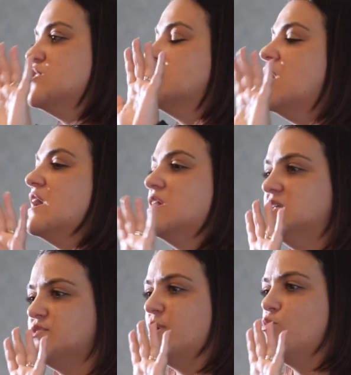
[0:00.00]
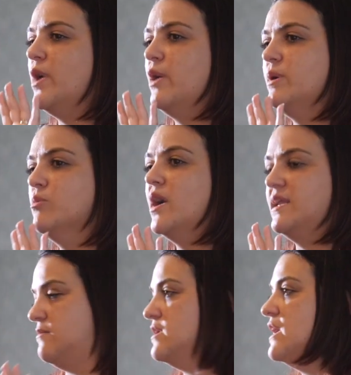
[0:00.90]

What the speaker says: sort of guidelines around where we might